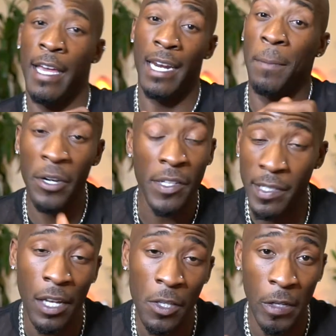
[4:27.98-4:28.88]
And I'm here to
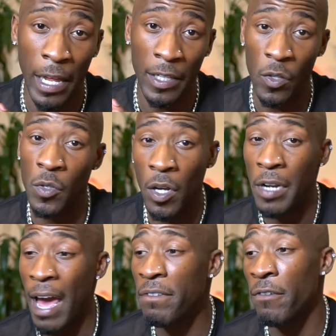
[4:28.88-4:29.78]
tell you, like, you don't
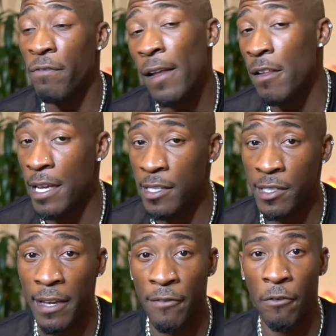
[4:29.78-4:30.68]
have to follow that
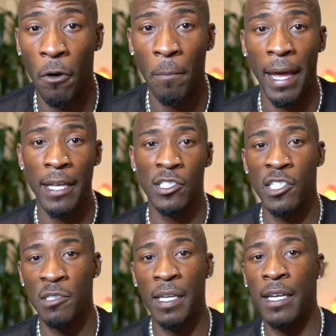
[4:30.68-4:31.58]
same format.
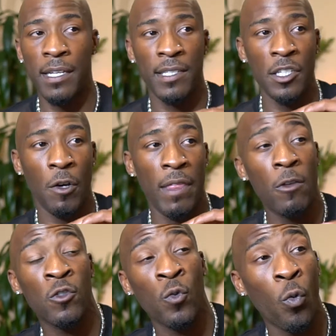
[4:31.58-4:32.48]
Just because, you know, that
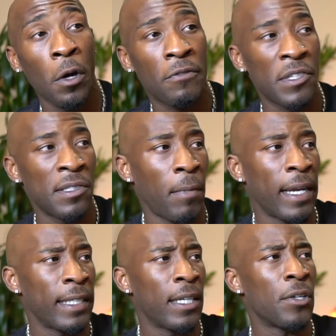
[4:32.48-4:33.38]
was work for
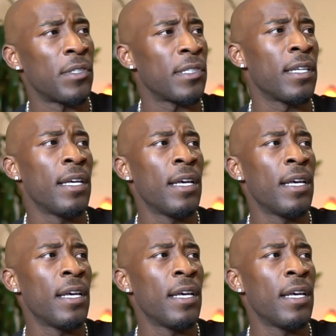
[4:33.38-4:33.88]
somebody else,